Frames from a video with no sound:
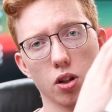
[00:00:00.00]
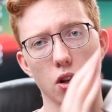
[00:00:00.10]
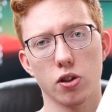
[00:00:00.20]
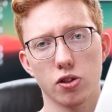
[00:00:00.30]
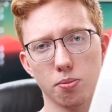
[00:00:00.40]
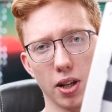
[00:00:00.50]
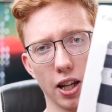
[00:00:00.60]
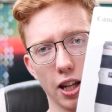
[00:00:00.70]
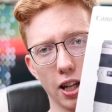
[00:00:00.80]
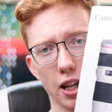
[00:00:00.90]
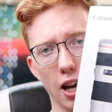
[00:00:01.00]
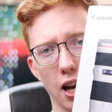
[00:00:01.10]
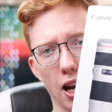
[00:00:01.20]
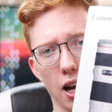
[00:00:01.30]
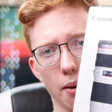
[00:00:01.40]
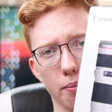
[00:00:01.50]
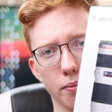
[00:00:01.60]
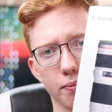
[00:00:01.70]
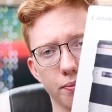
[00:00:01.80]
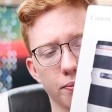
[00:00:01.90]
cost me
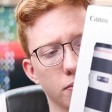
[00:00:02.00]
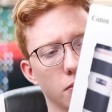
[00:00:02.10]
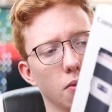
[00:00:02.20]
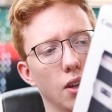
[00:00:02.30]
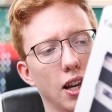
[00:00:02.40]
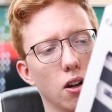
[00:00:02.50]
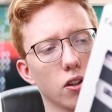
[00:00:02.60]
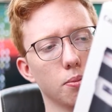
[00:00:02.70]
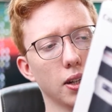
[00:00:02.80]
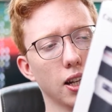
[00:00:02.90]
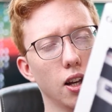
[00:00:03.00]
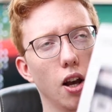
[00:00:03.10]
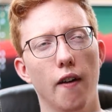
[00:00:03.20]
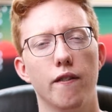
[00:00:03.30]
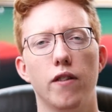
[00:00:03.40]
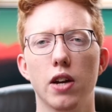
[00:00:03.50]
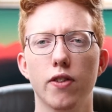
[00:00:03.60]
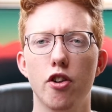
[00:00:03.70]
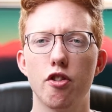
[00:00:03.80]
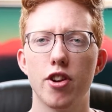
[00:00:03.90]
it cost me
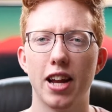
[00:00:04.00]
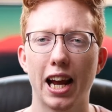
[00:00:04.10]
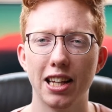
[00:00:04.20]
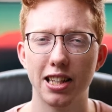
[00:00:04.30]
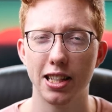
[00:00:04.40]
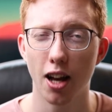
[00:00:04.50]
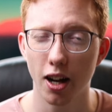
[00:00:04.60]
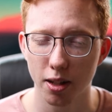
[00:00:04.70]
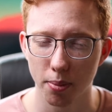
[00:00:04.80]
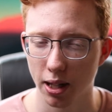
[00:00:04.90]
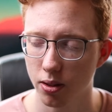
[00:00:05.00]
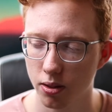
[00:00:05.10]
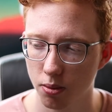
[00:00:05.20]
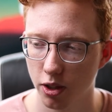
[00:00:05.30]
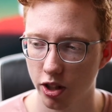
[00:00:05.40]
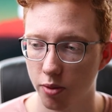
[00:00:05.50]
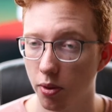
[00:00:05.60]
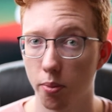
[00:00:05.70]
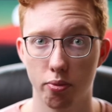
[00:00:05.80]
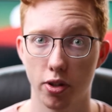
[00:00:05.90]
£589, which is a
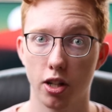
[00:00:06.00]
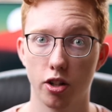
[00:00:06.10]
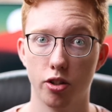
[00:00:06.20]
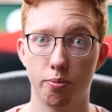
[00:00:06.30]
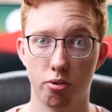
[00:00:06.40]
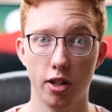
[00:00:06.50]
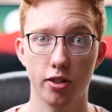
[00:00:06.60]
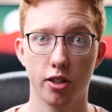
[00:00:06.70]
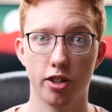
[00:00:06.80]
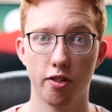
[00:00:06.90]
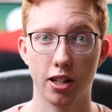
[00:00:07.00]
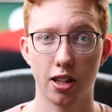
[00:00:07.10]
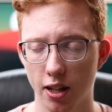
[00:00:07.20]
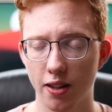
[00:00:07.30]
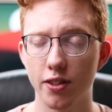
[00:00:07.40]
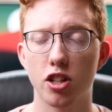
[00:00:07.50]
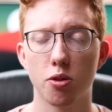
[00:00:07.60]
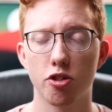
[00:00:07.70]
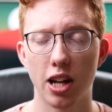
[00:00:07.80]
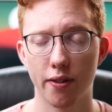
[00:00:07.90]
pretty good price considering the
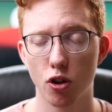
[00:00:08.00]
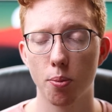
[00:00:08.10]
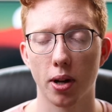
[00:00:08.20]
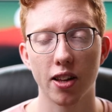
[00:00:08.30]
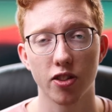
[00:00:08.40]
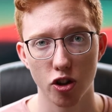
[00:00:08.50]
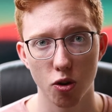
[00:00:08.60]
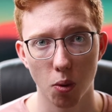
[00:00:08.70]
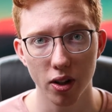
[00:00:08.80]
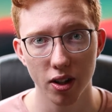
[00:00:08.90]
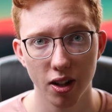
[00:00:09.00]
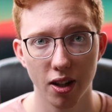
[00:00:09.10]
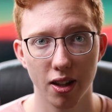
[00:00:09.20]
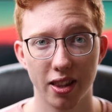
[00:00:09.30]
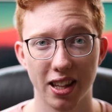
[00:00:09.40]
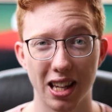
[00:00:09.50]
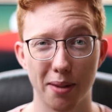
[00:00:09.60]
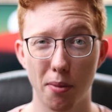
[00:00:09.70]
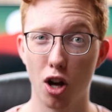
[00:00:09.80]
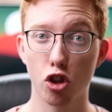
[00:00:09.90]
70-200 f2.8 is the new one. The
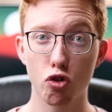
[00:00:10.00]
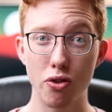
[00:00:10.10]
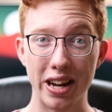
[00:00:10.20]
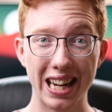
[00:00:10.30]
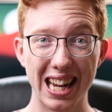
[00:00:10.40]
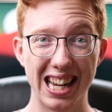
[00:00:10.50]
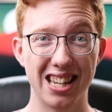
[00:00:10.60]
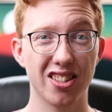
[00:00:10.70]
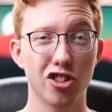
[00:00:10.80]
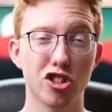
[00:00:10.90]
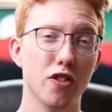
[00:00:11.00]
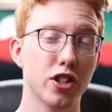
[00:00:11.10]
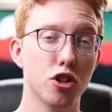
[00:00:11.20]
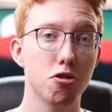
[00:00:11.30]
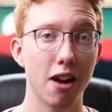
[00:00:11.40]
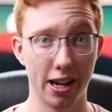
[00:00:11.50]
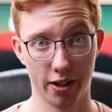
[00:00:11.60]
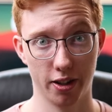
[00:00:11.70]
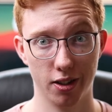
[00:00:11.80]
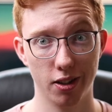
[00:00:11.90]
Mark III is just over
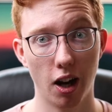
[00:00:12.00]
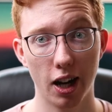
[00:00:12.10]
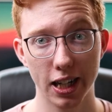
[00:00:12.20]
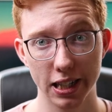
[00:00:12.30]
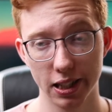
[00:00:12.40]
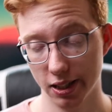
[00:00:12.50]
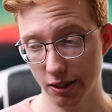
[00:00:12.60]
£2,000. I